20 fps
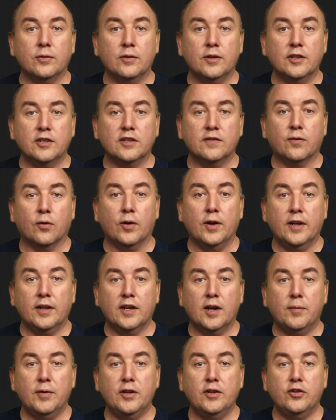to listen for
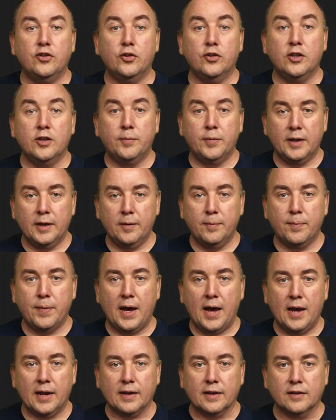incoming UDP
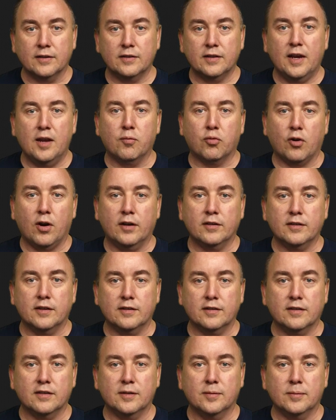packets and
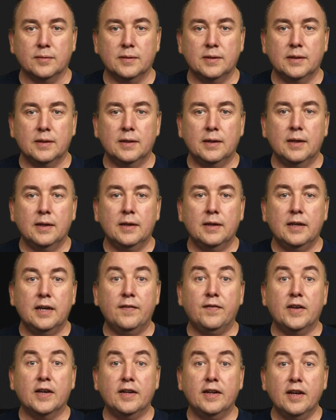process them.
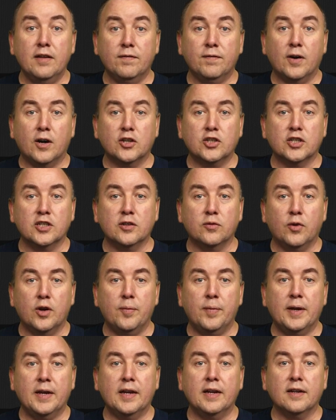In the init function, we
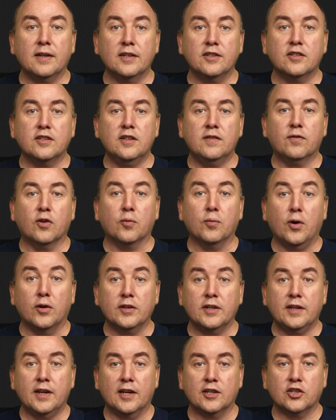begin listening for
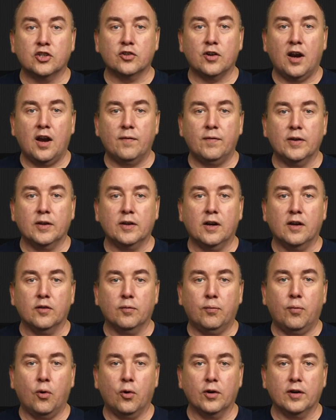multicast traffic on
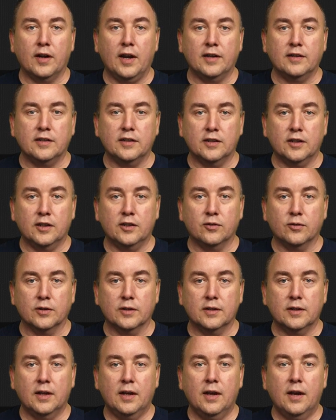port
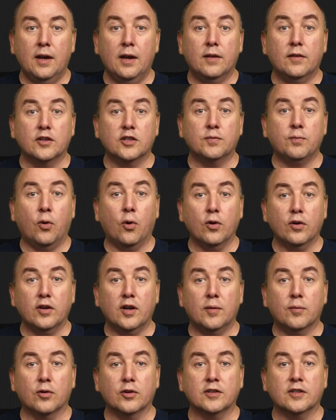number. This port
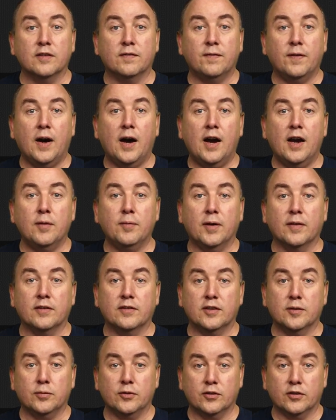number is defined by the
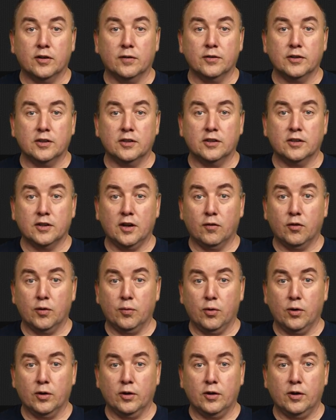Simple Service Discovery
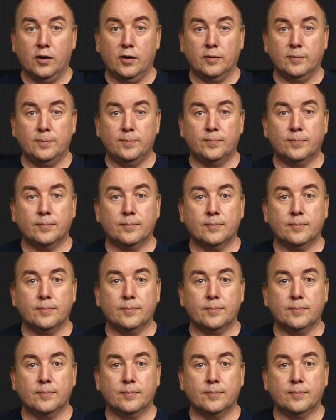Protocol.